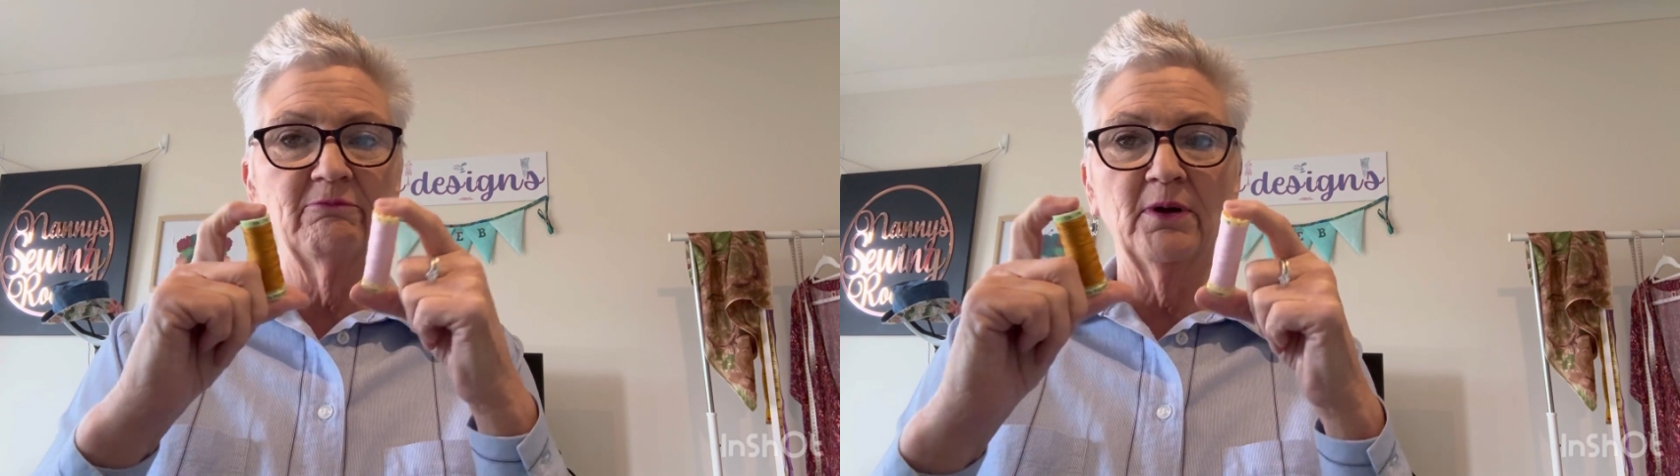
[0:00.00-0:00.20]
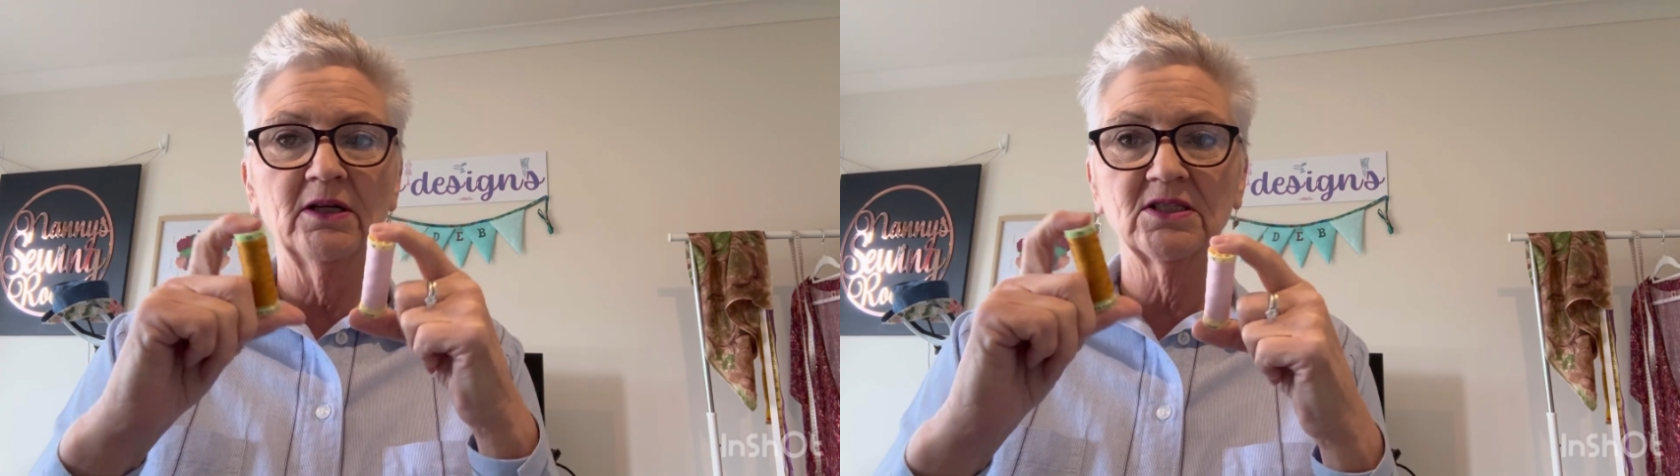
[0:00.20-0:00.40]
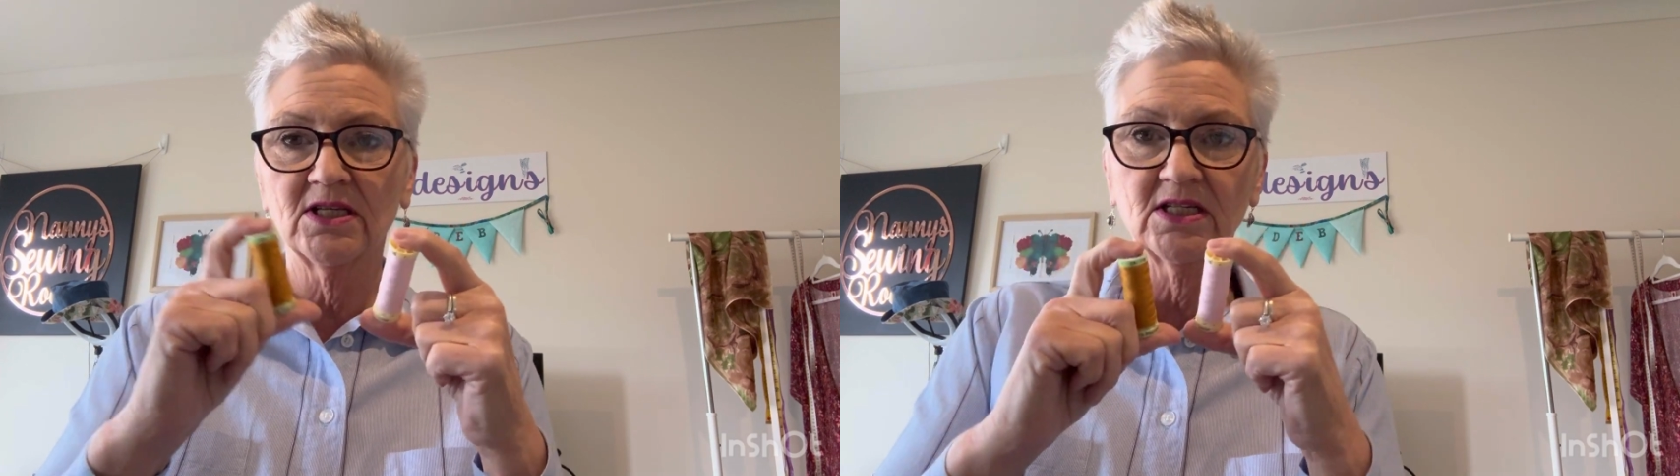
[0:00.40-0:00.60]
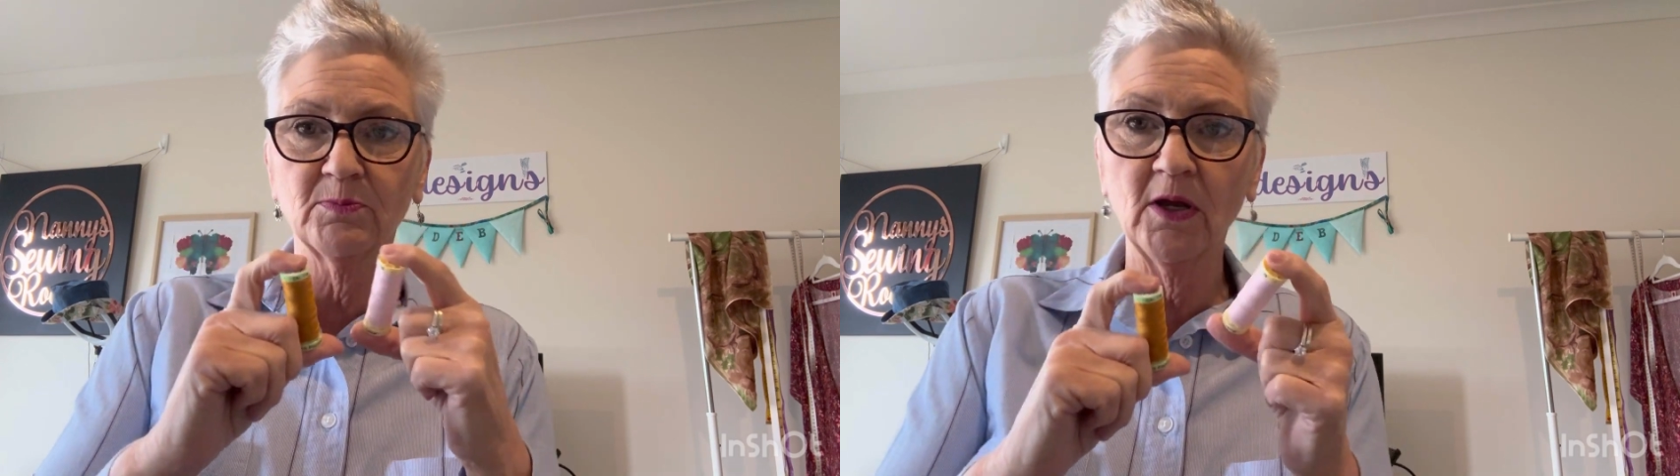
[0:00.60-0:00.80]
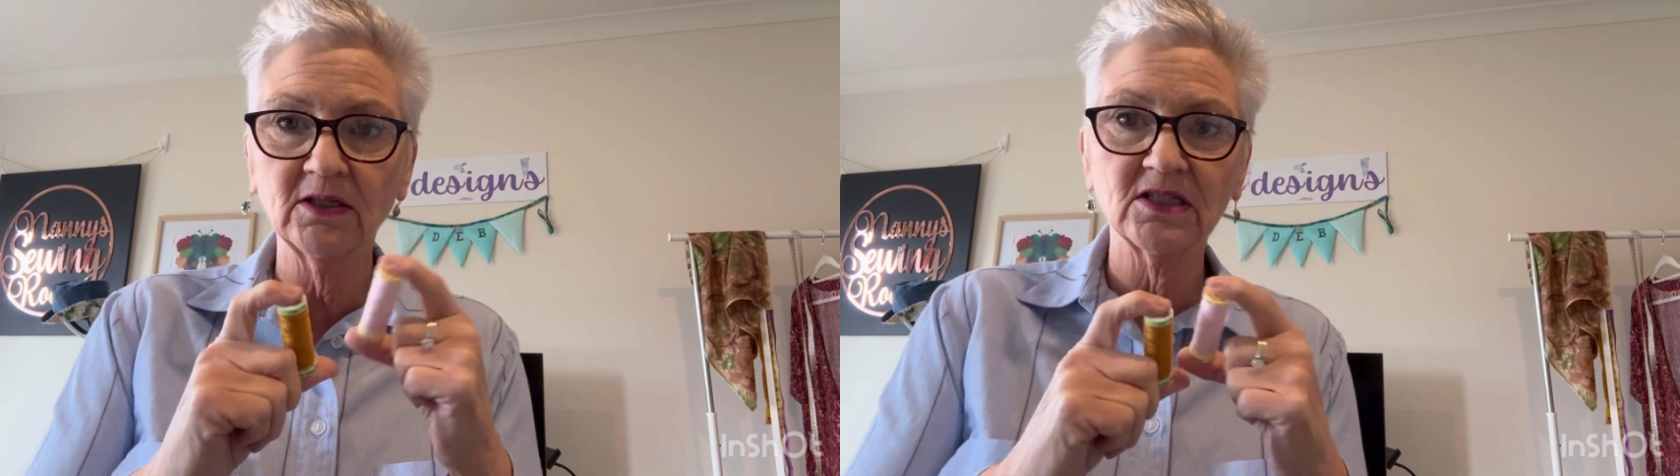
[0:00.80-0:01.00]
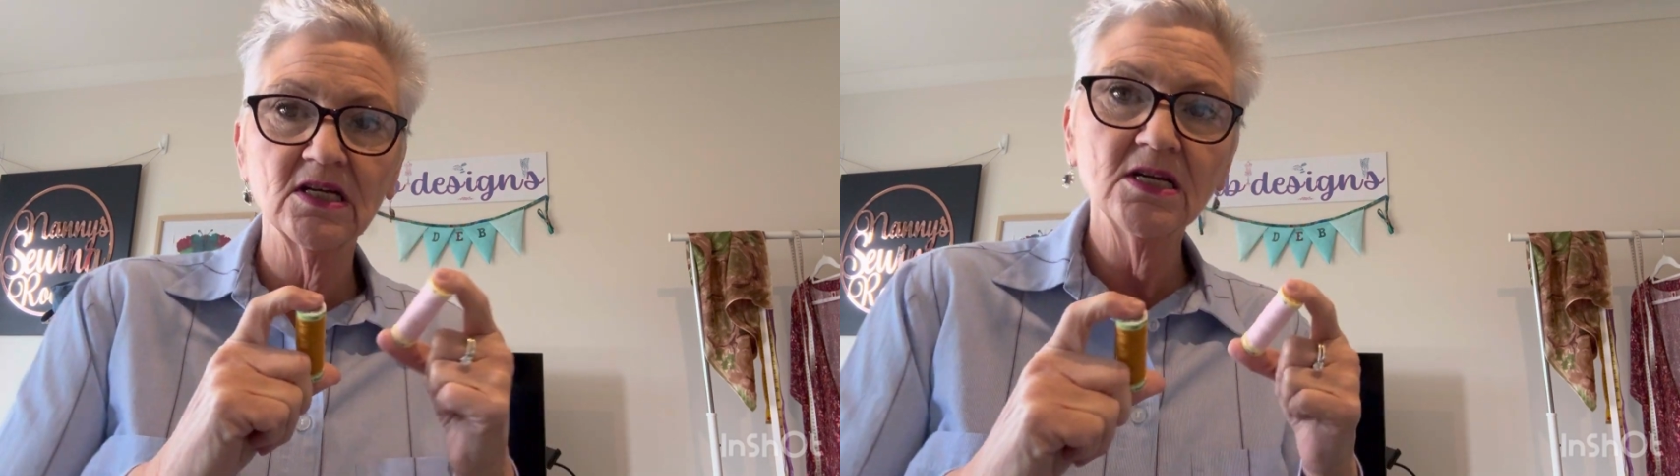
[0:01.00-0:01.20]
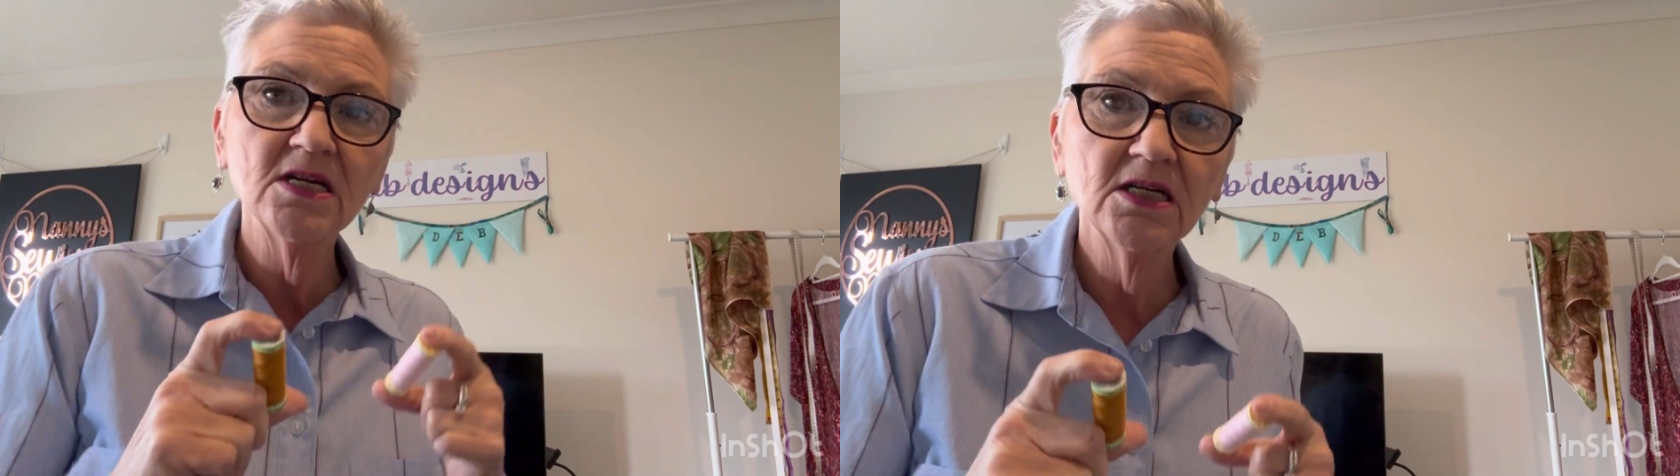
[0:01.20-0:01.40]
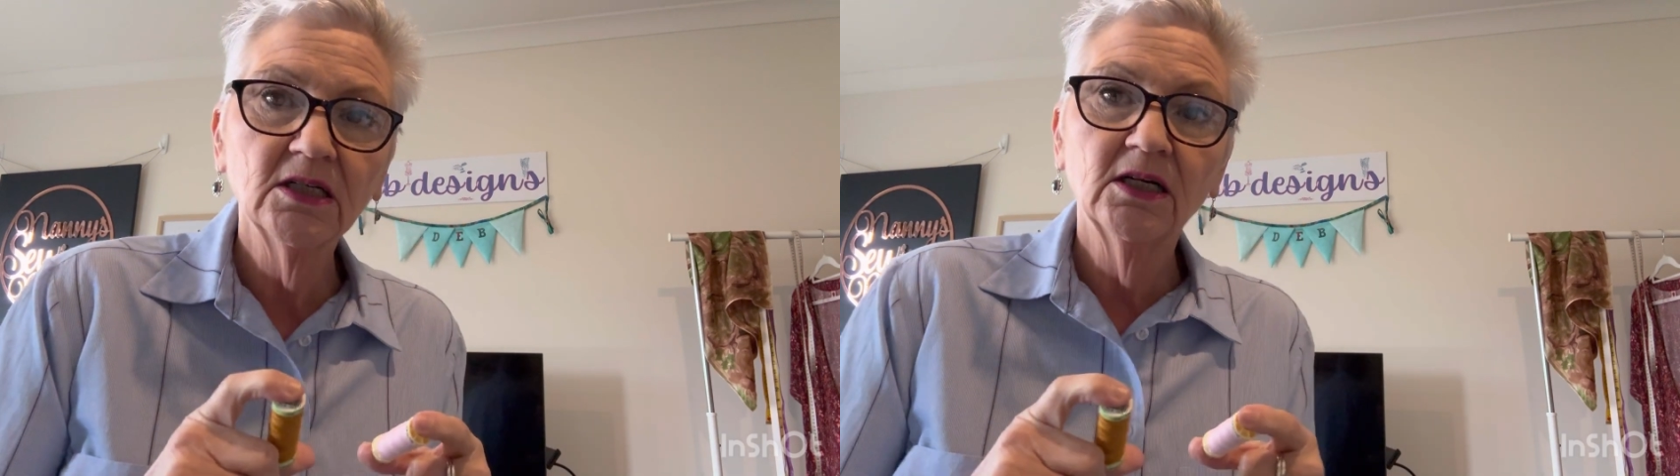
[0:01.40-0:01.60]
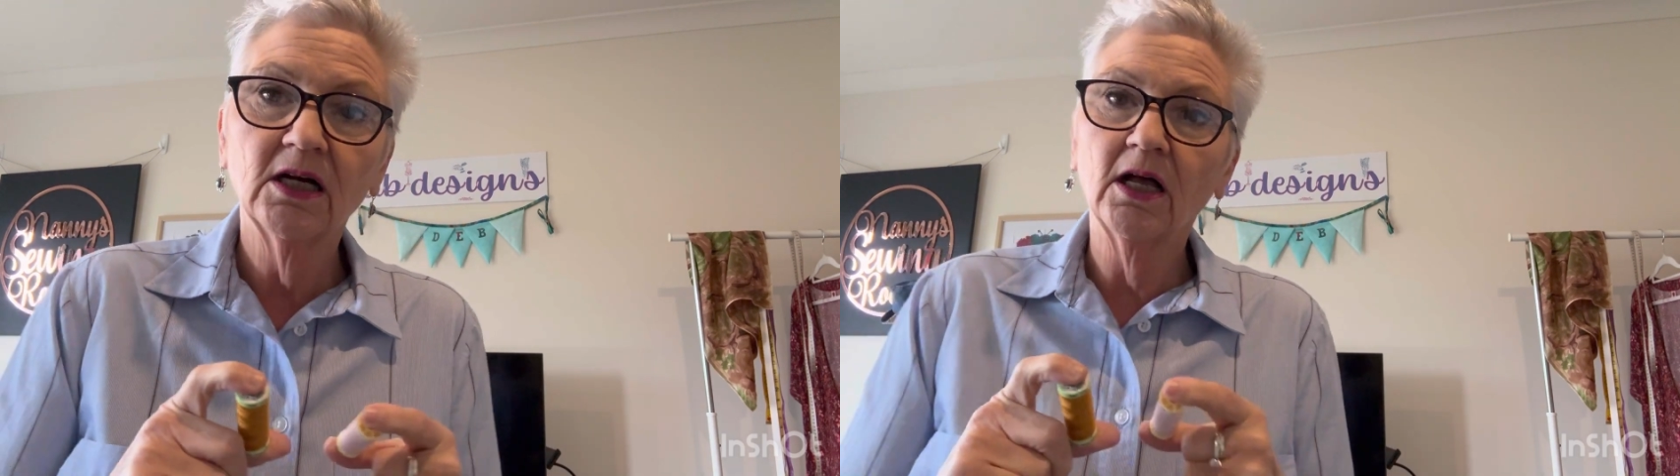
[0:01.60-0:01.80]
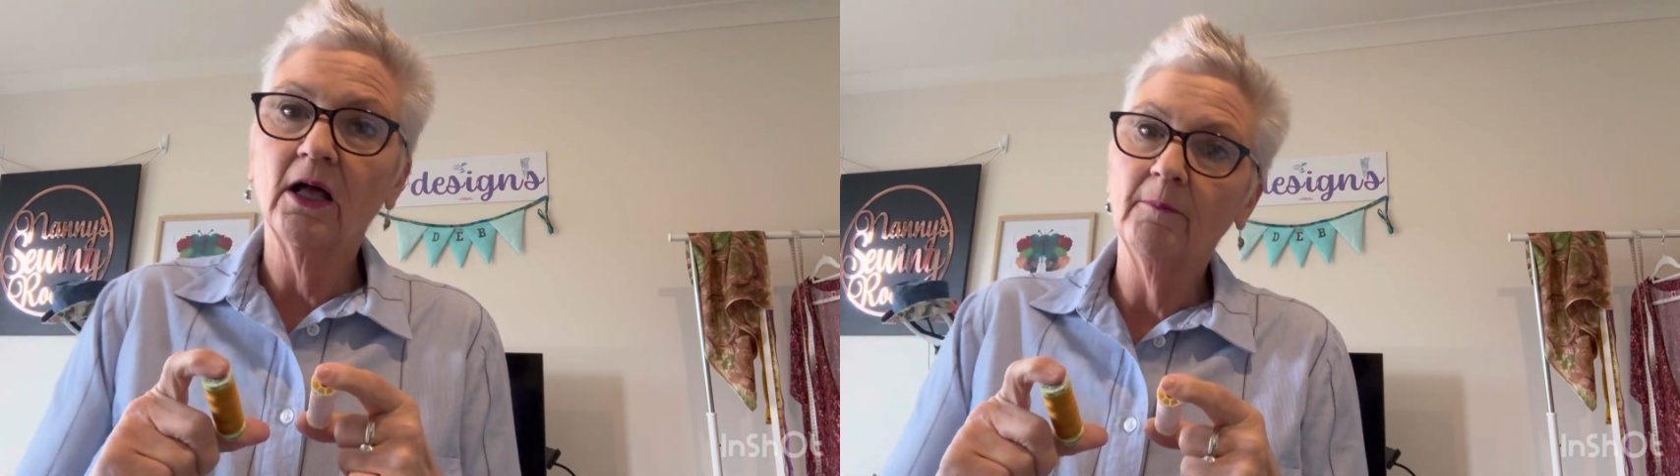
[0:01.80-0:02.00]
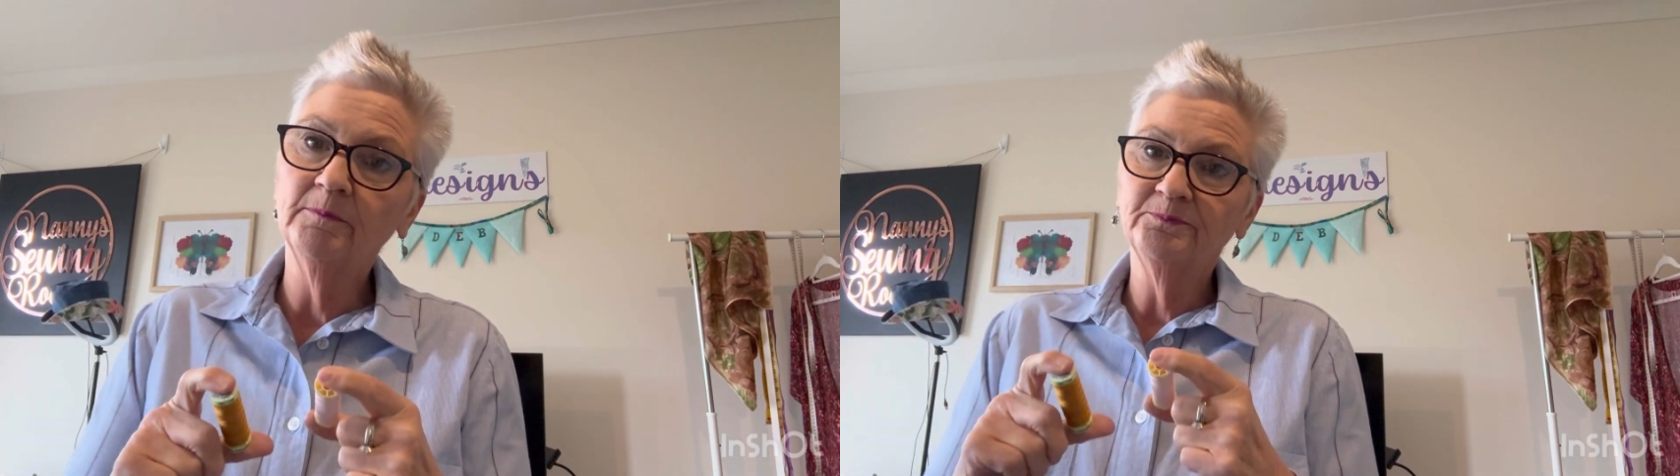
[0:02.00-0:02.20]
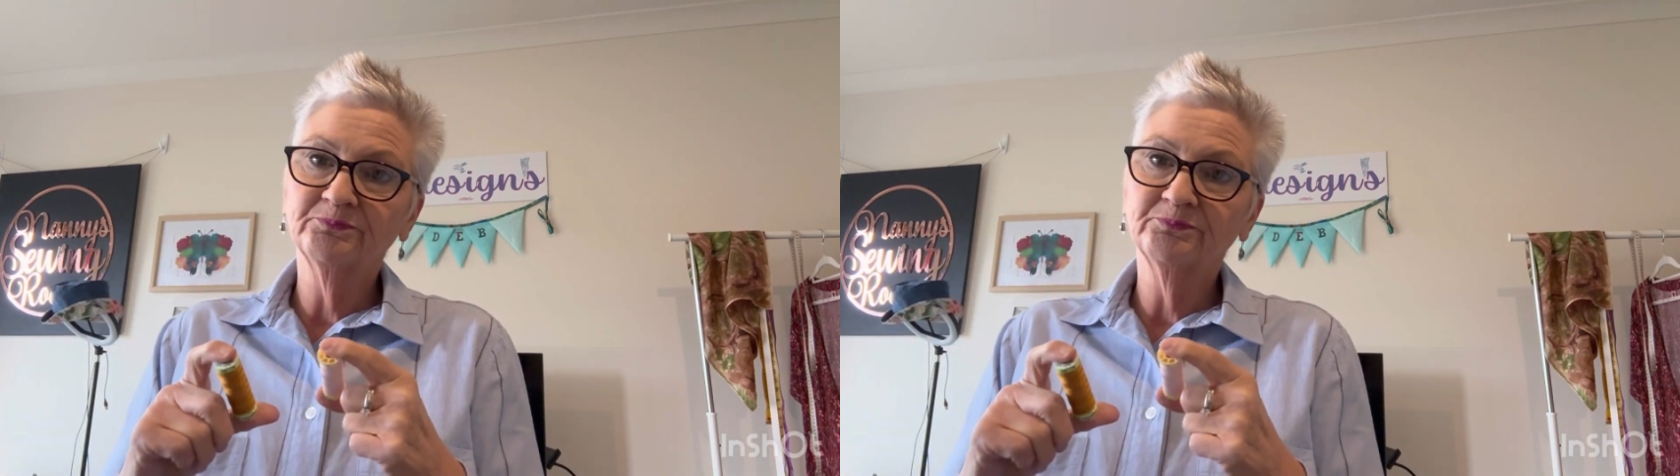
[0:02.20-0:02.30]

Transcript: $6.